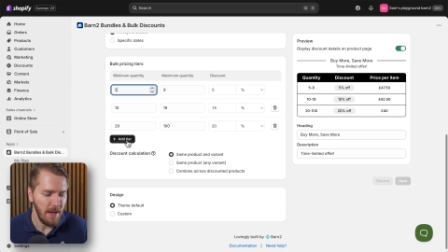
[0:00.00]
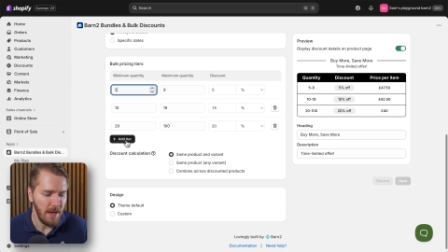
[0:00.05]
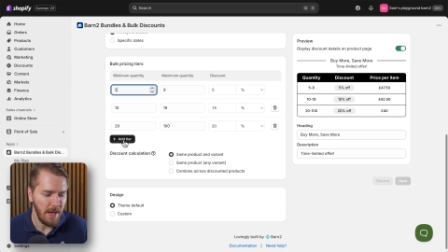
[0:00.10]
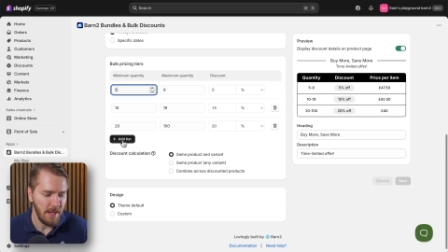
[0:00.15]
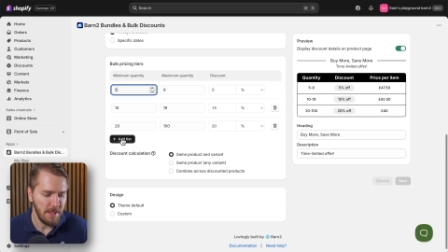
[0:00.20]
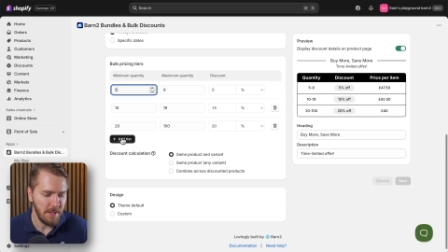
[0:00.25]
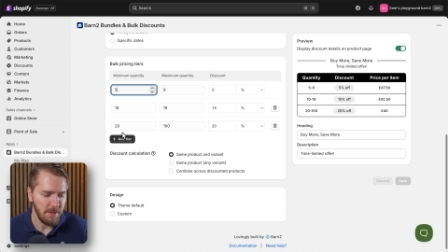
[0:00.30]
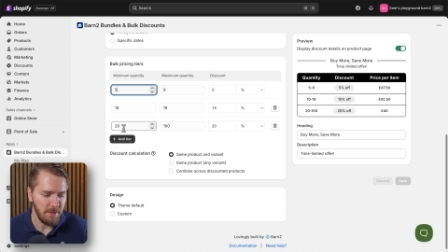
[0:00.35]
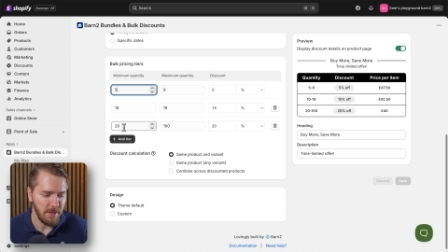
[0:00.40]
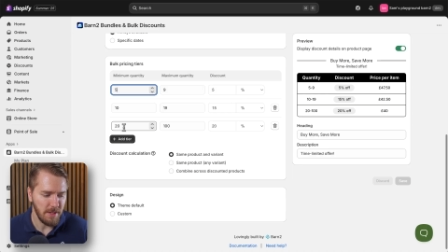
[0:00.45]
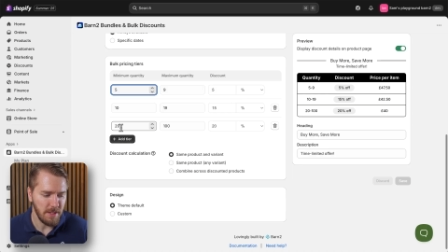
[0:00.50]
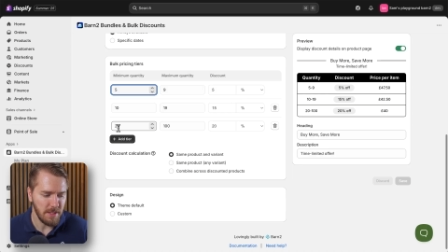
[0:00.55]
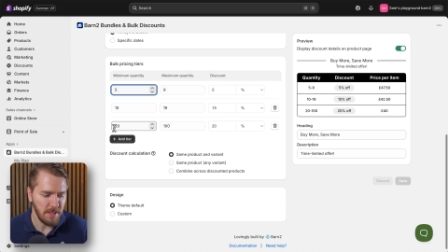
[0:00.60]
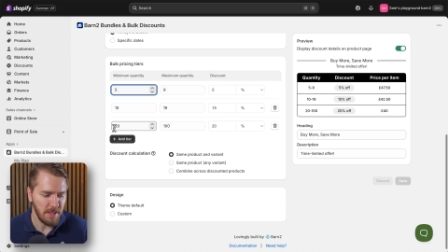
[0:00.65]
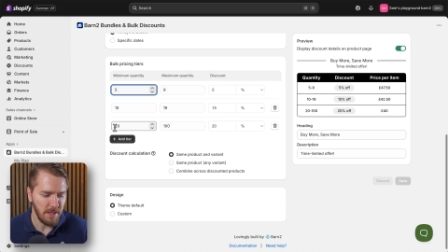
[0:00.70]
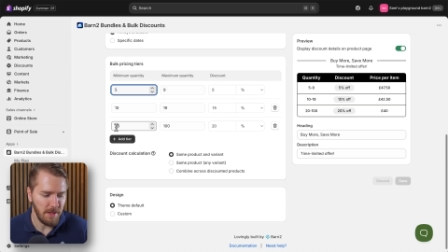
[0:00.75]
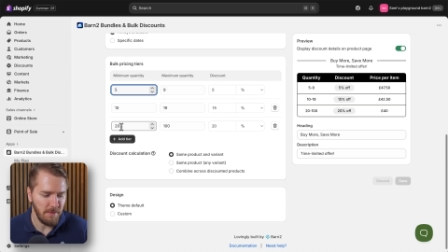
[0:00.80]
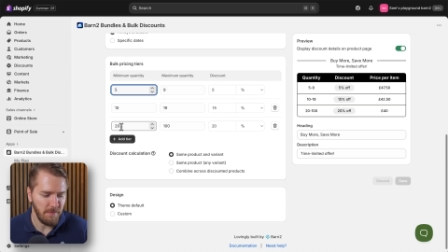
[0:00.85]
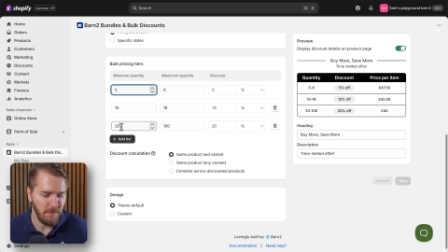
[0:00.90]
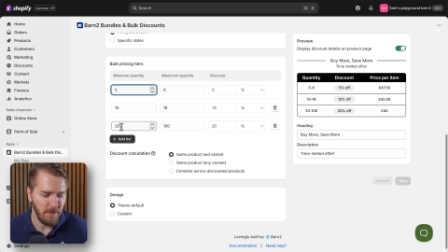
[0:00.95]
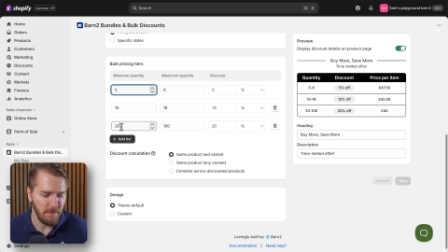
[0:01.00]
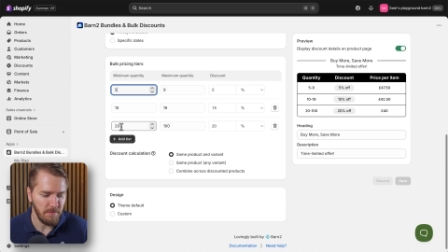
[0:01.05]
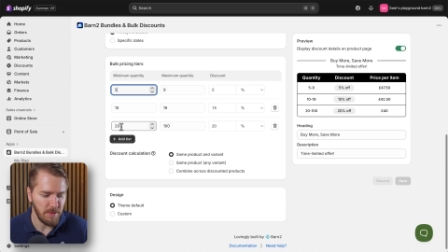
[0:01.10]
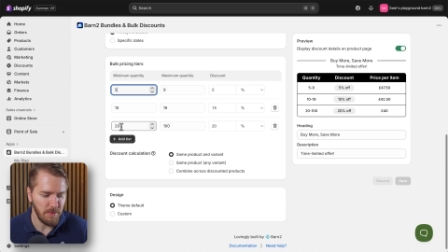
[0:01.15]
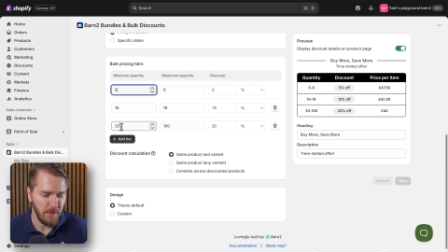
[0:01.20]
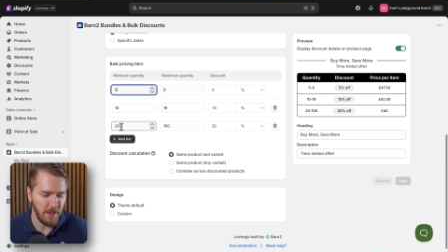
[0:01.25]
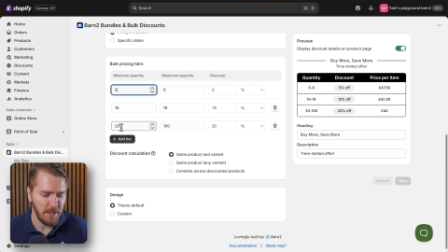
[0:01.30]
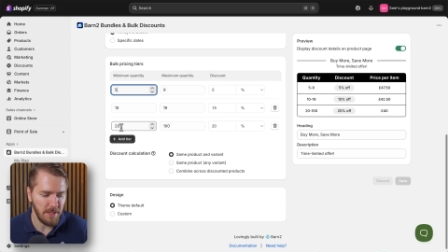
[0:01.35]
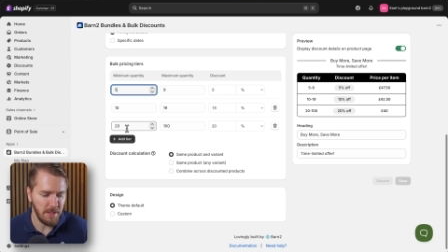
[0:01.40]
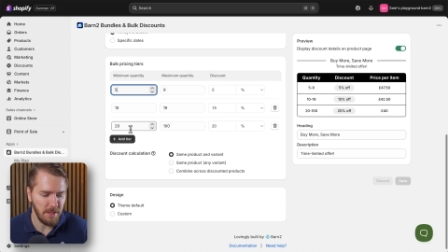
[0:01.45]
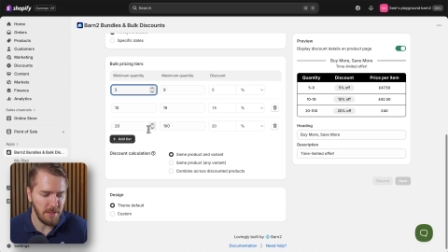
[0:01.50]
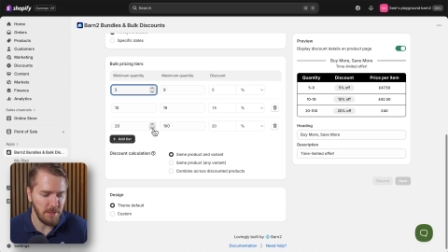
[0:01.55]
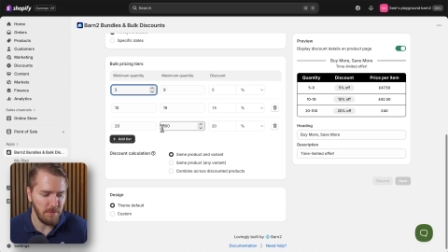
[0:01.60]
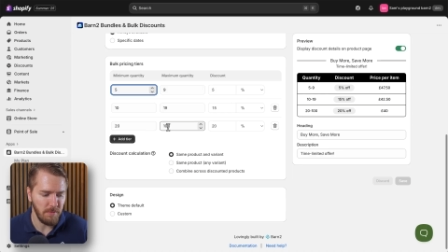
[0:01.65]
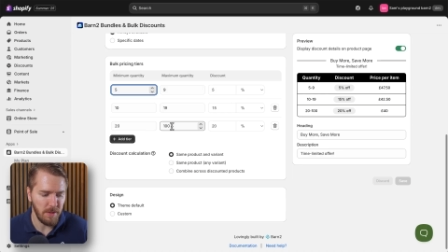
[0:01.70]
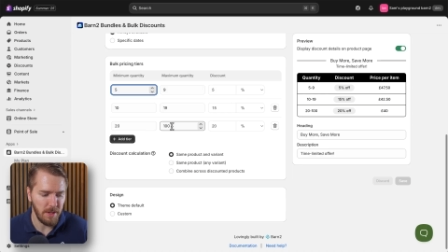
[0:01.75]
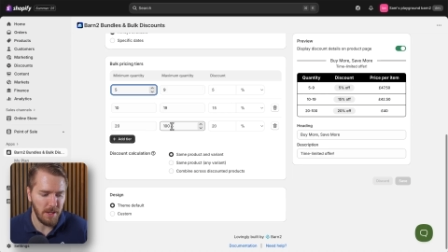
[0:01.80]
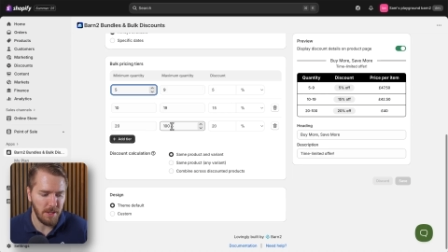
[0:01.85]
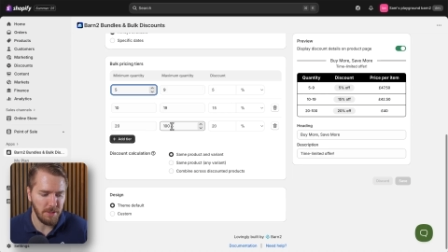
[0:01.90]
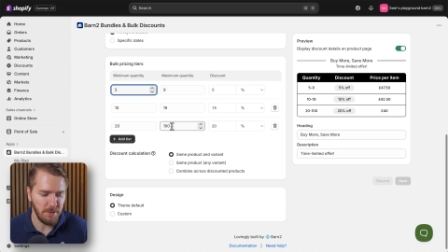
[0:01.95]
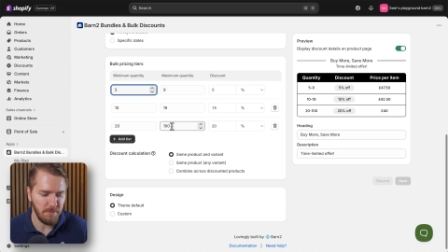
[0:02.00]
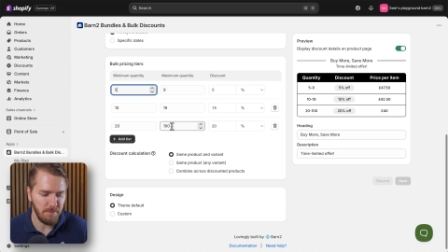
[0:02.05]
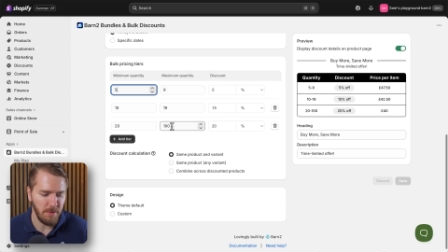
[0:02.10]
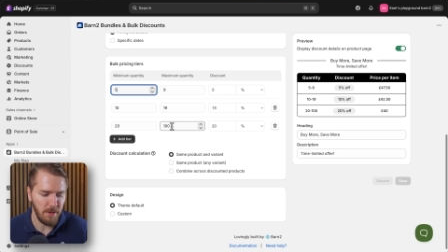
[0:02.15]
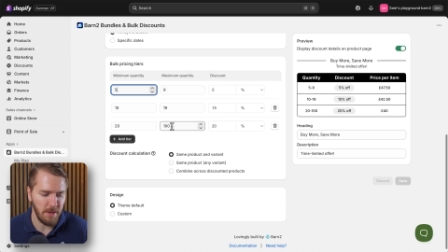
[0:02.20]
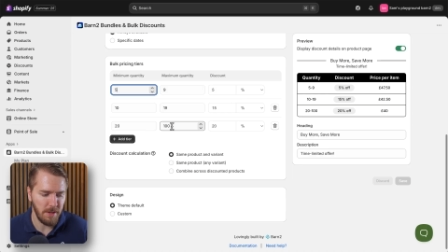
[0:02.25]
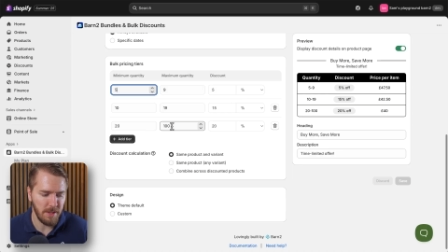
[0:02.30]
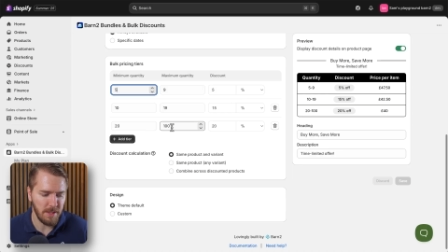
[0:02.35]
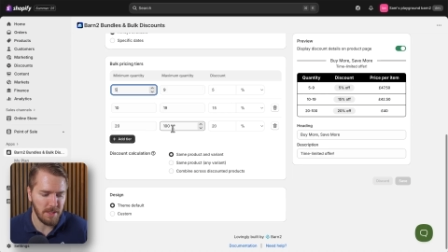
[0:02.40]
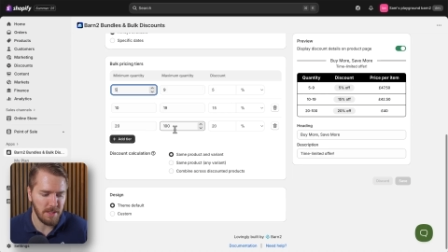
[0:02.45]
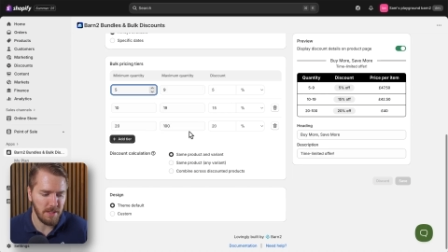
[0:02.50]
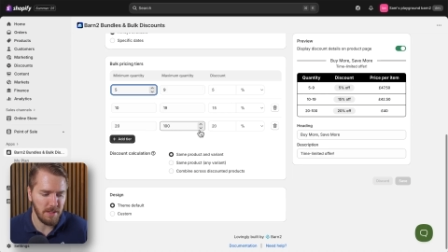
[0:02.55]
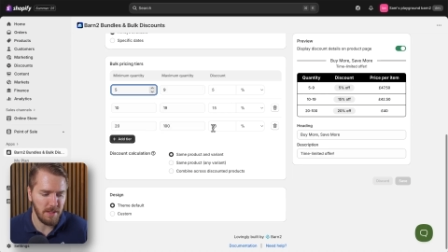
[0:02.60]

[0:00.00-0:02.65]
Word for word: And then you can see from 20 to 100 products,